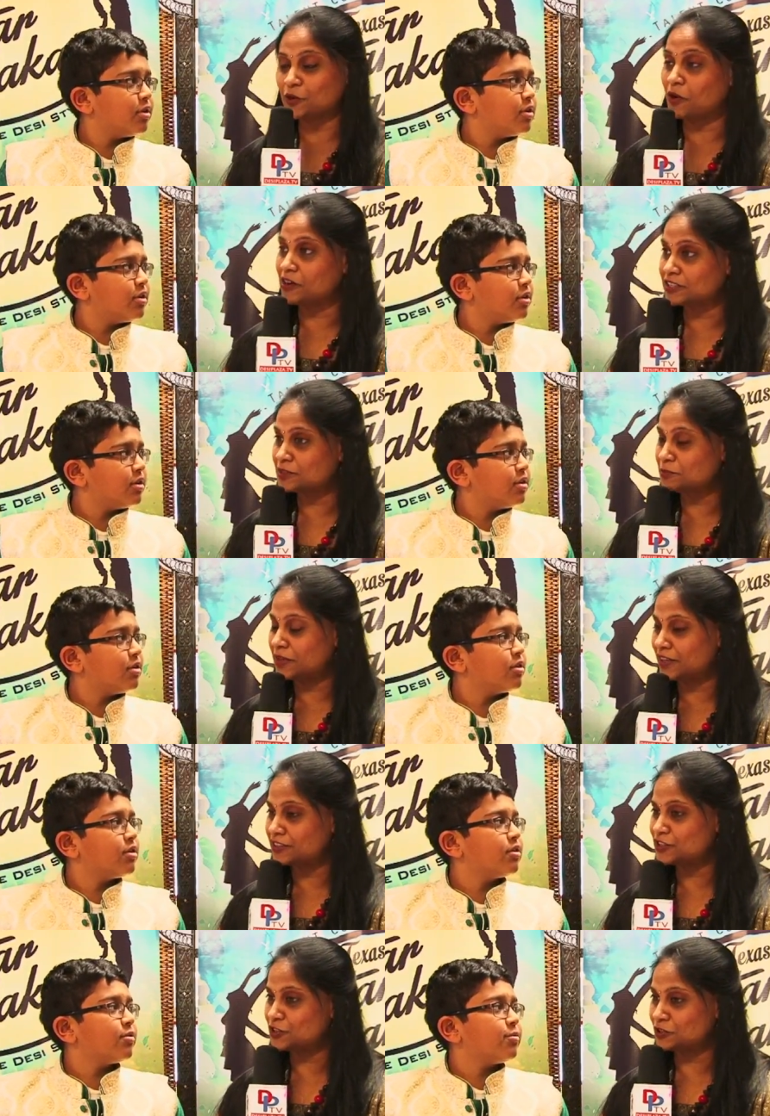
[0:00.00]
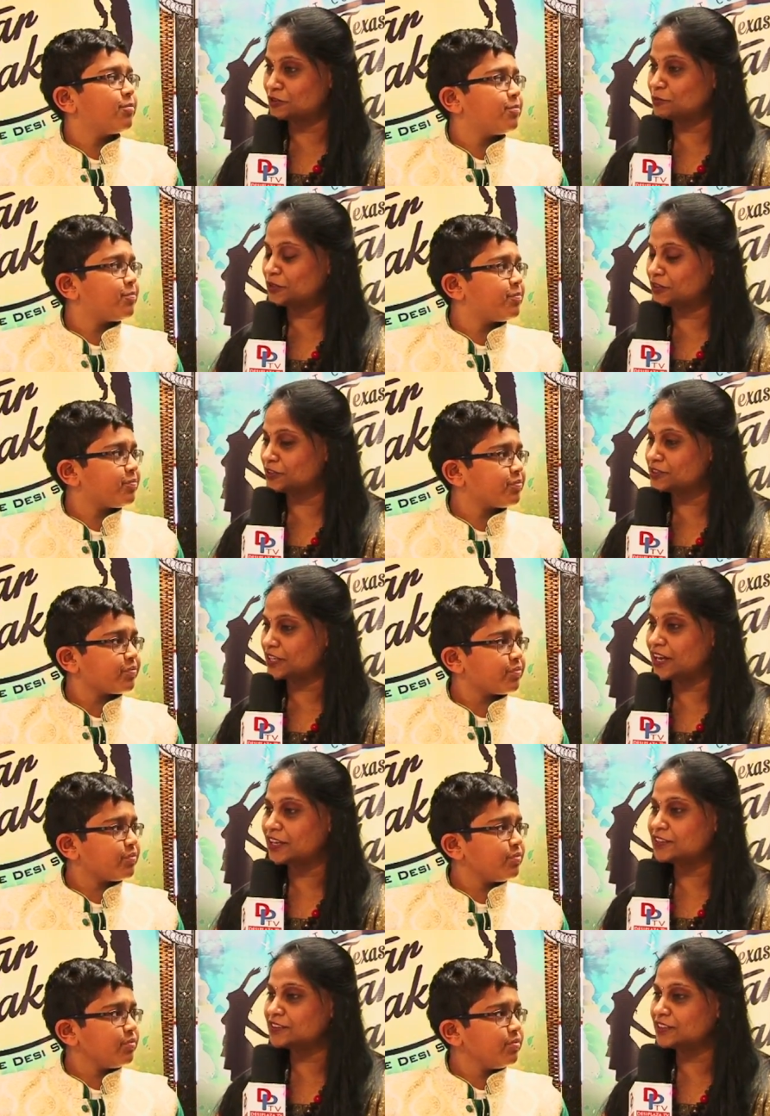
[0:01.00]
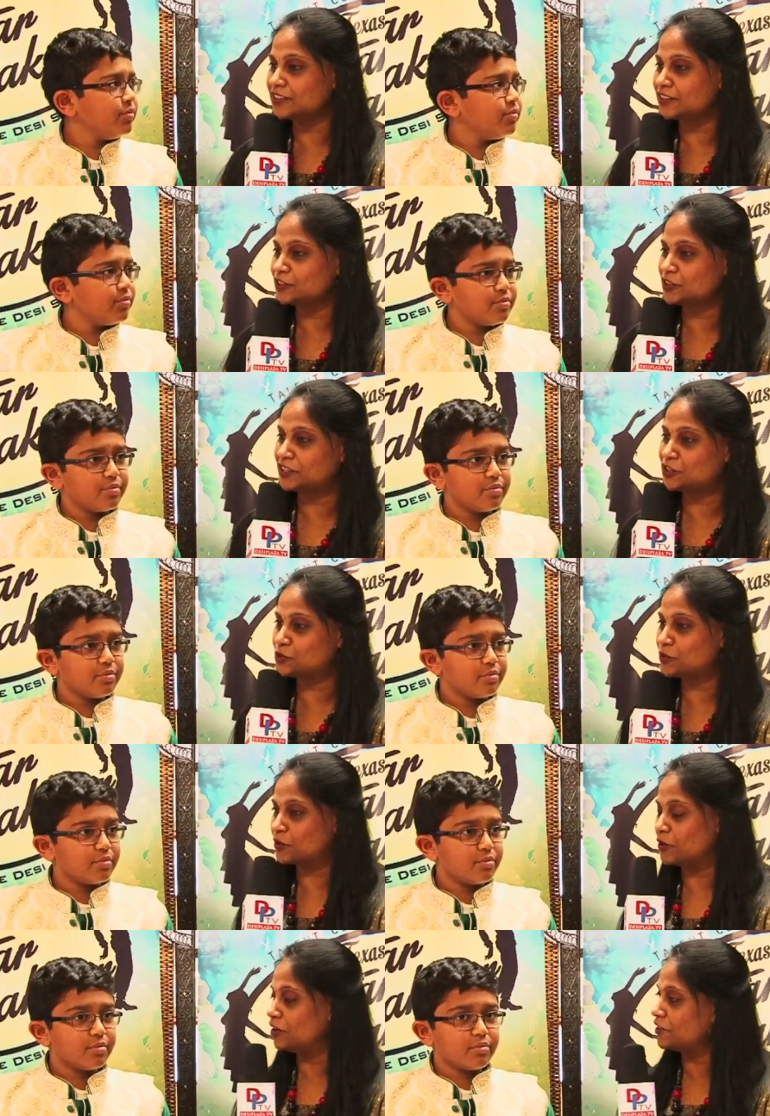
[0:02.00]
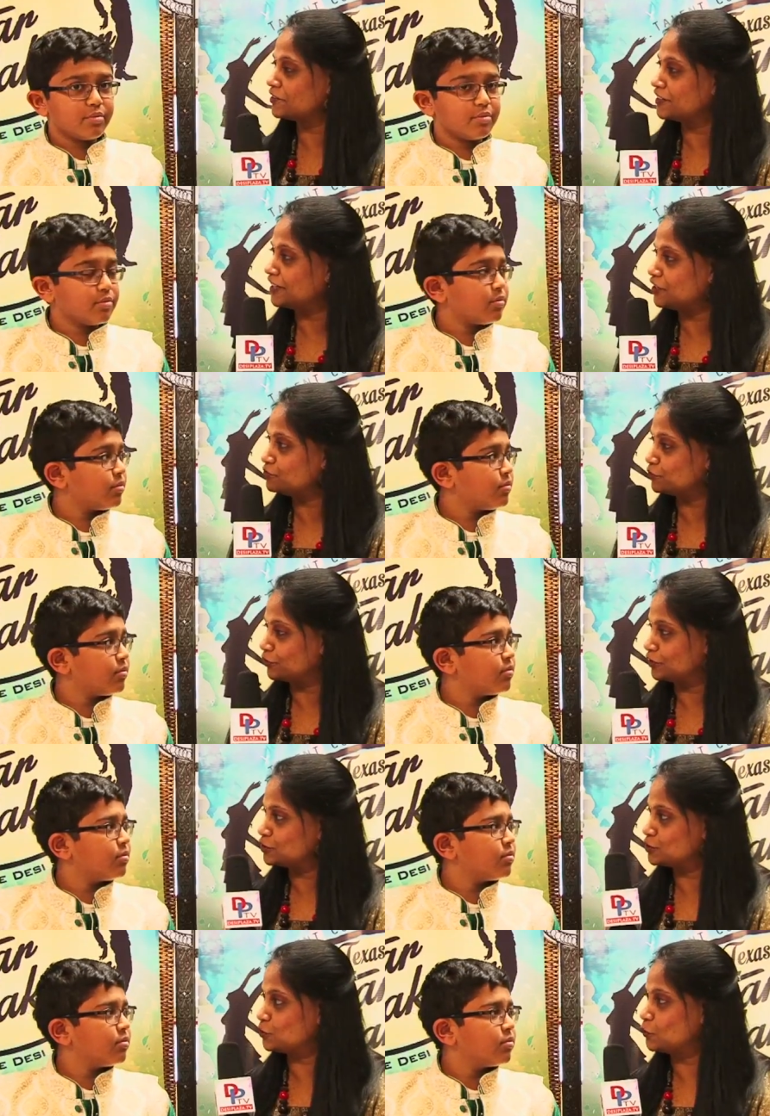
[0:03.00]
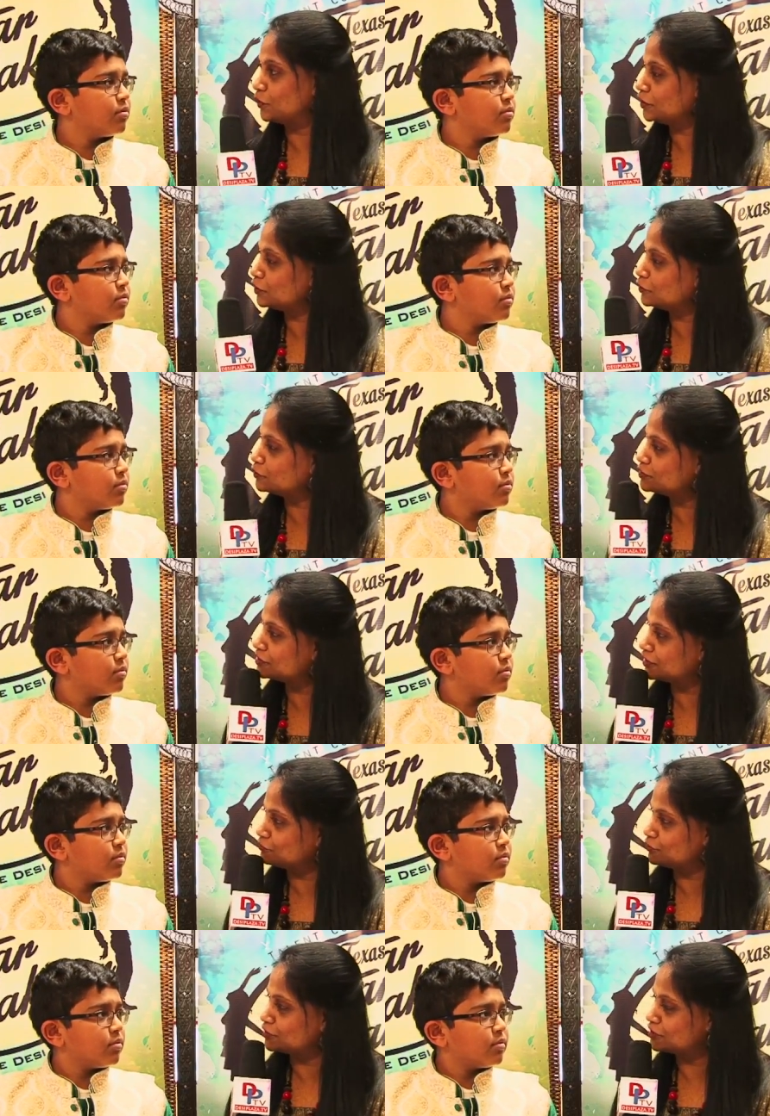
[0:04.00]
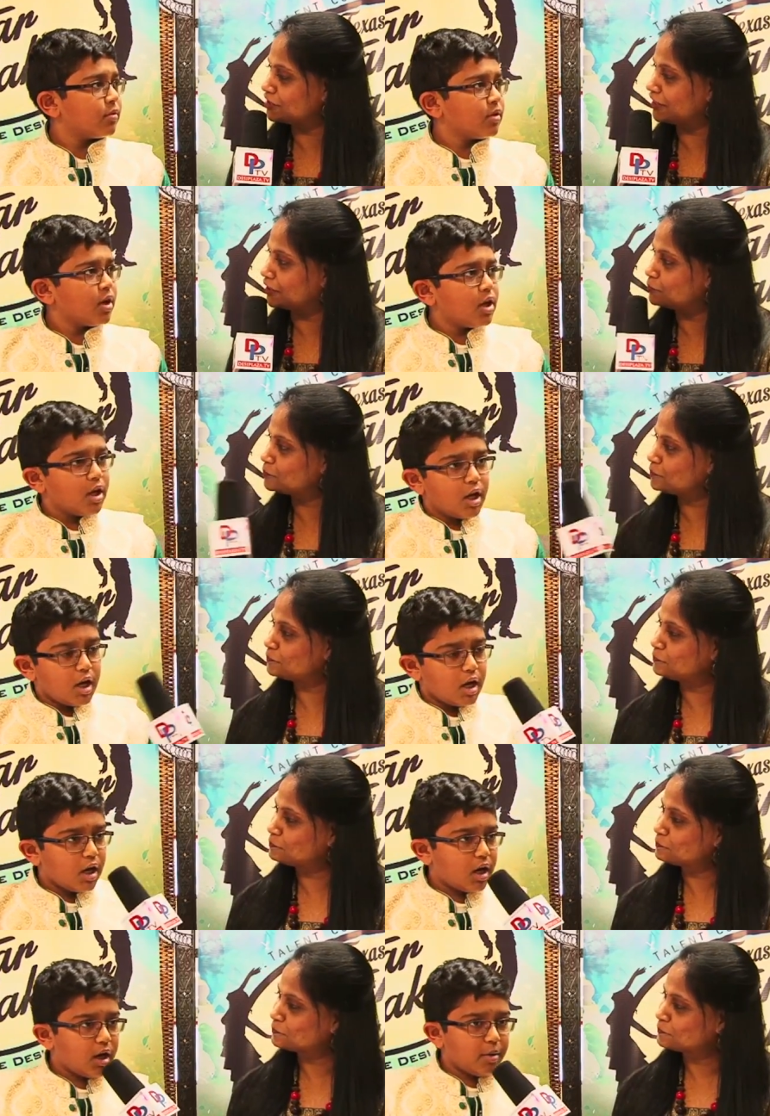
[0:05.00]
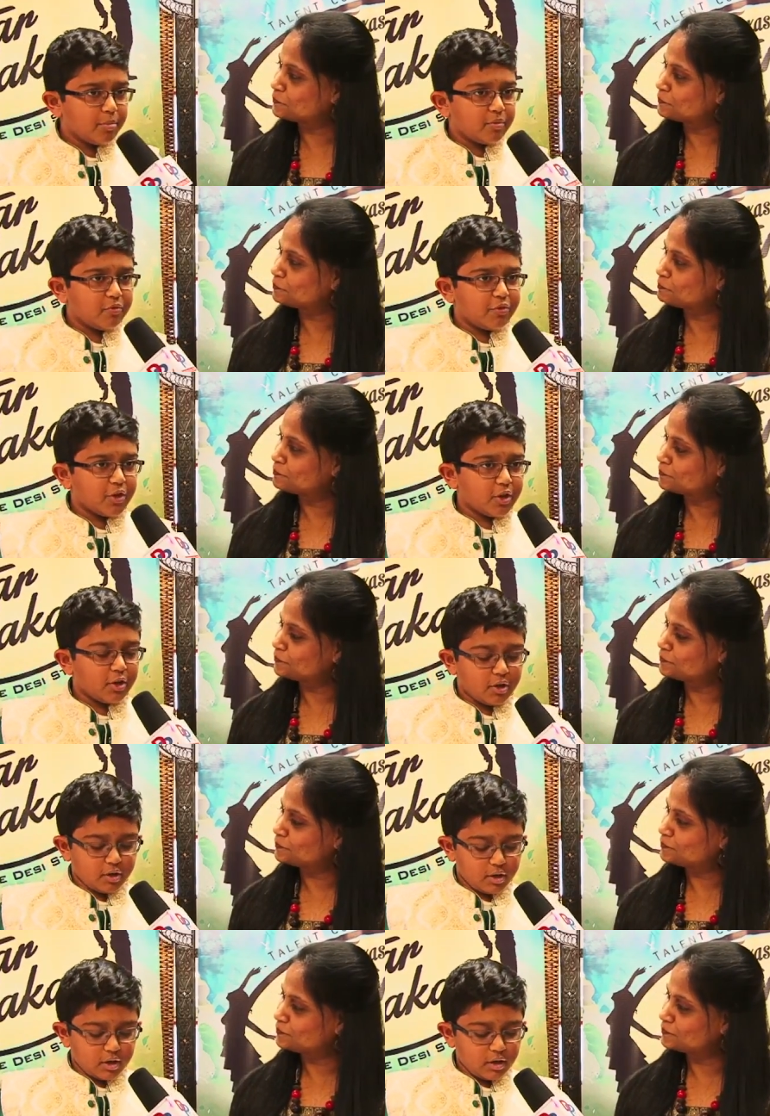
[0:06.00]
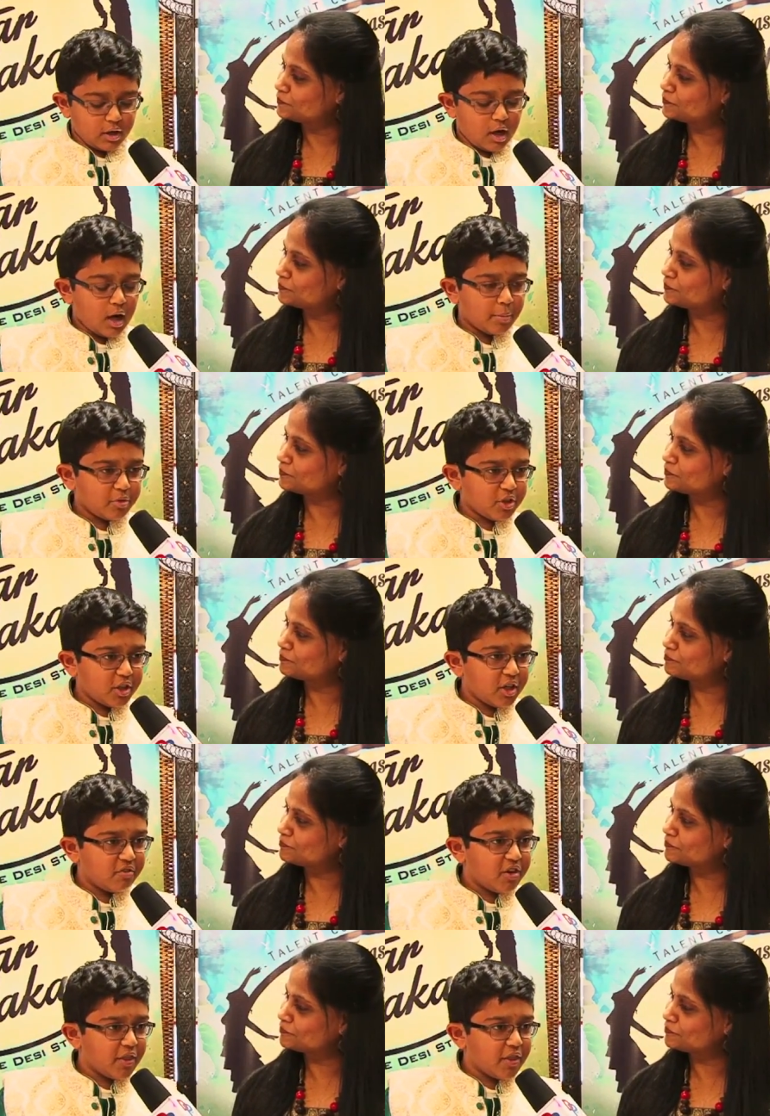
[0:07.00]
Speaker 1: an awesome answer because I think that you are all ready for it. So, what are you going to sing for us today? Um, for I'm singing